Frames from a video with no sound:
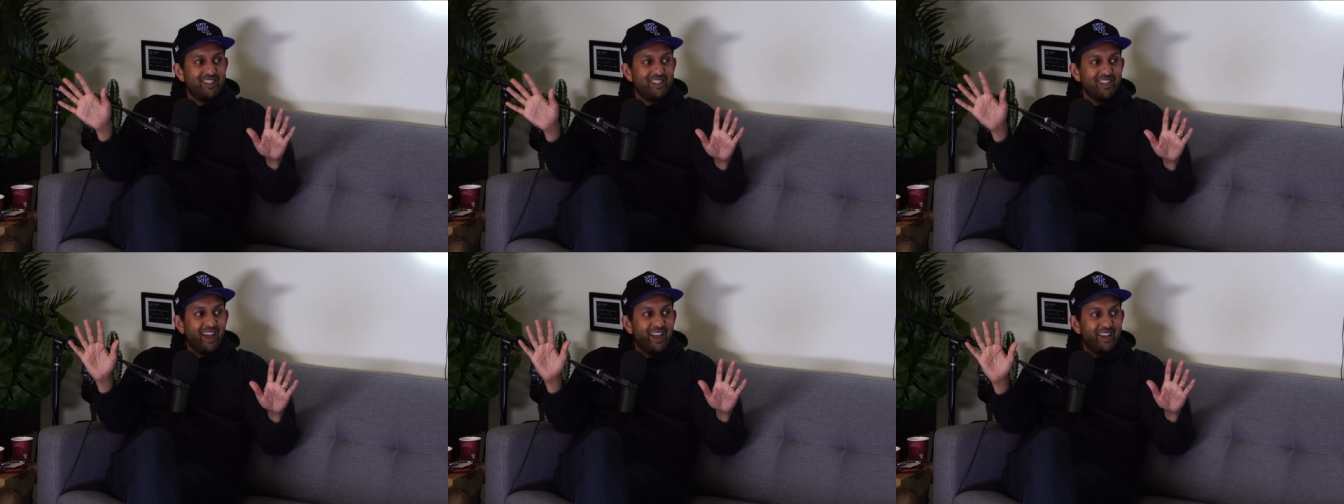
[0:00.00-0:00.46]

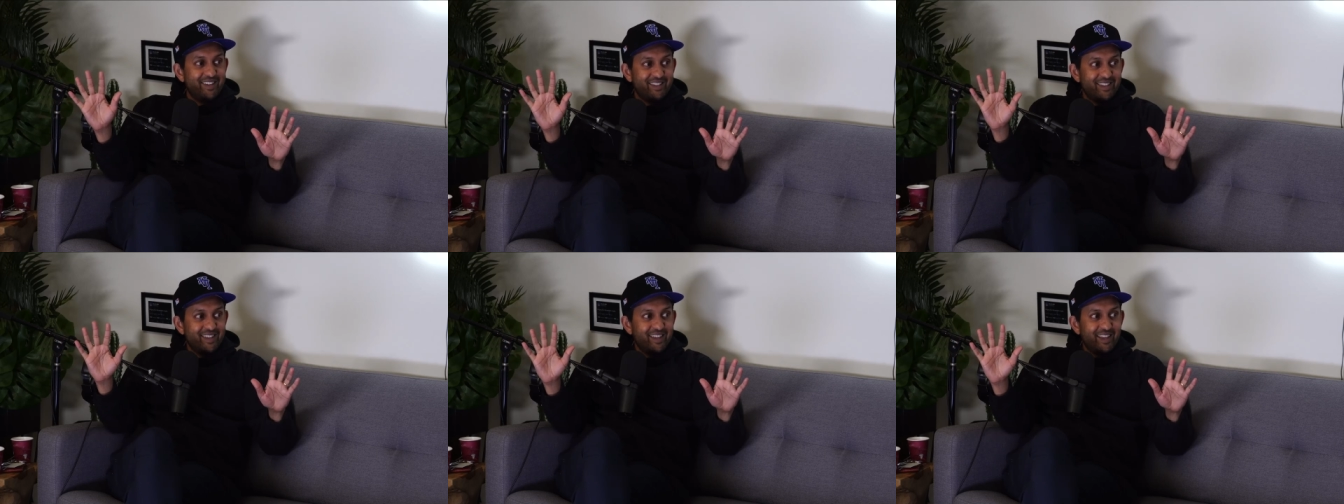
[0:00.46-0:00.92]
side.
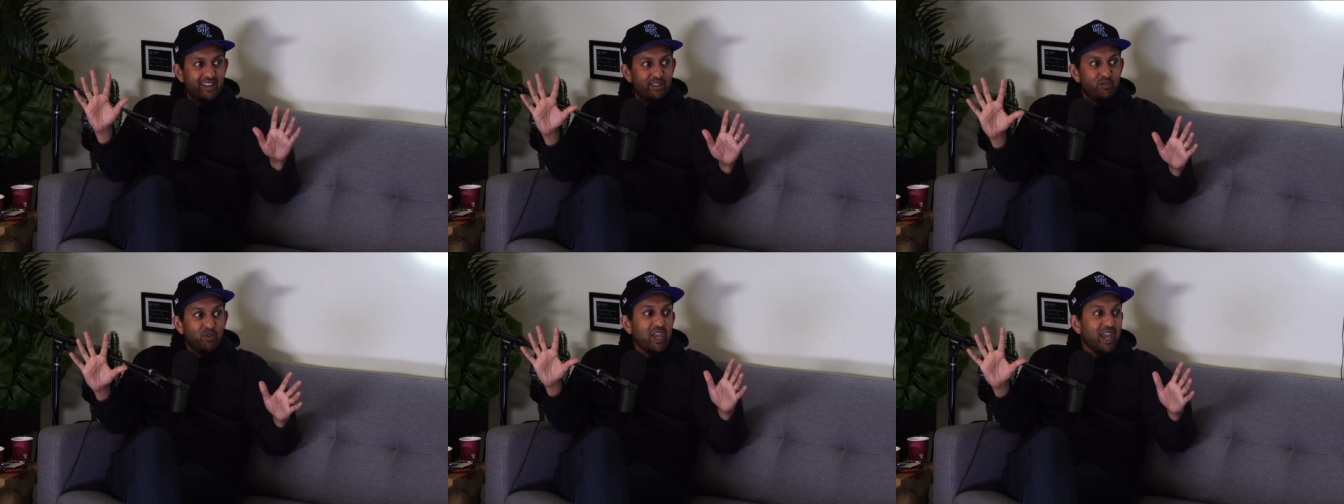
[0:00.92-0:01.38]
Yeah.
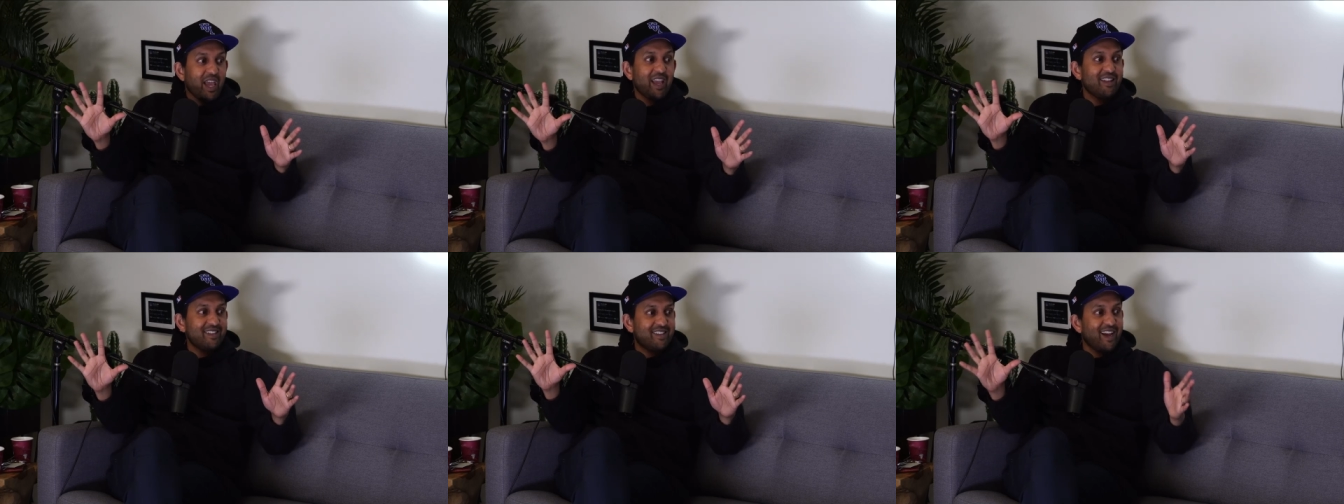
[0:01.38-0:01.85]
You
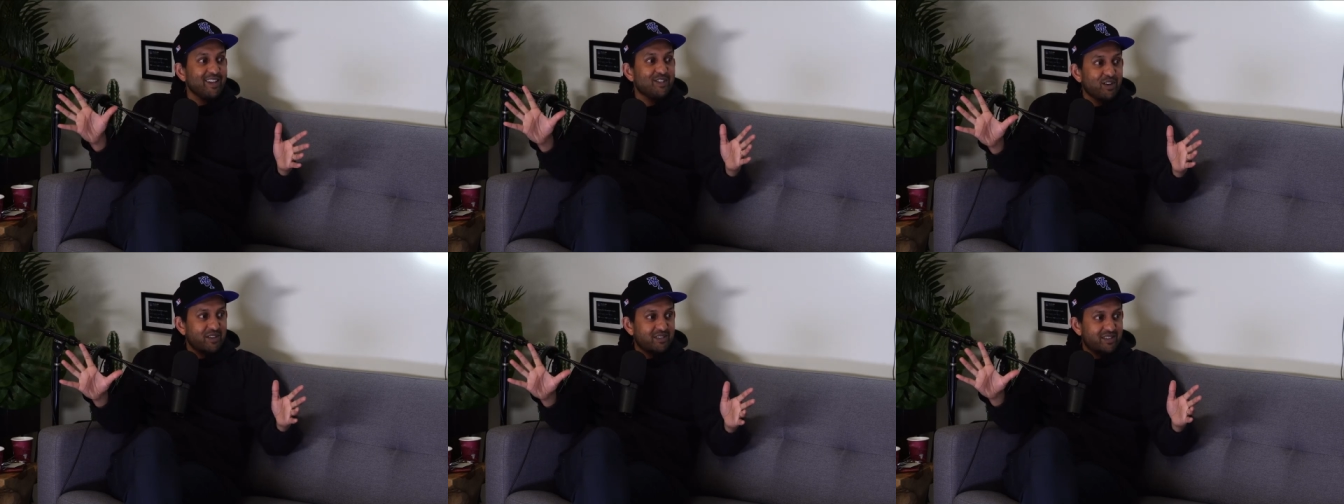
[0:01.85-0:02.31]
can't
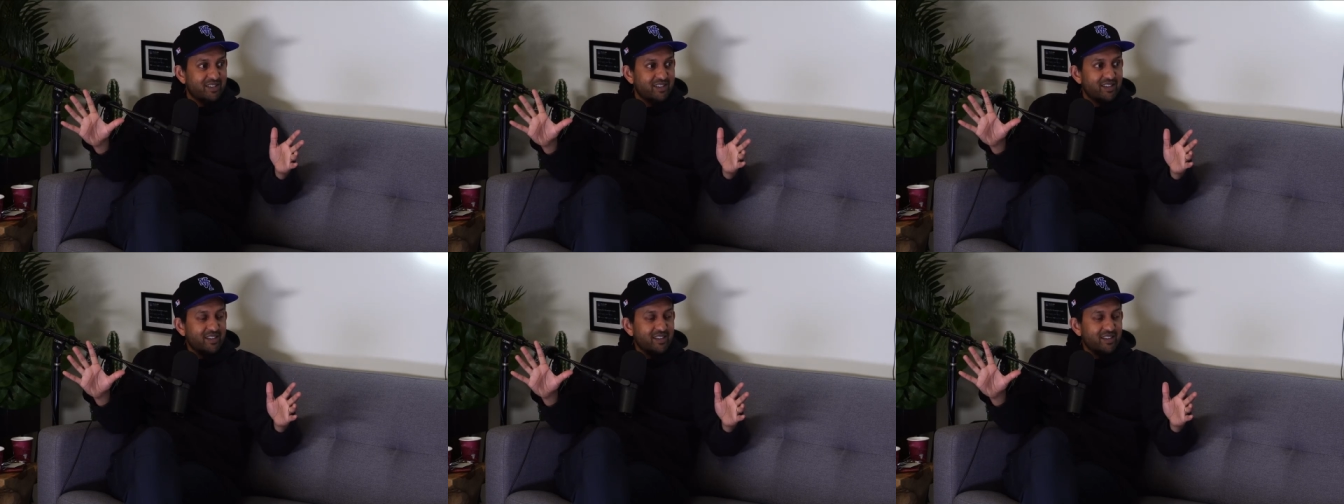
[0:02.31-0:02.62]
touch us. Oh, there's a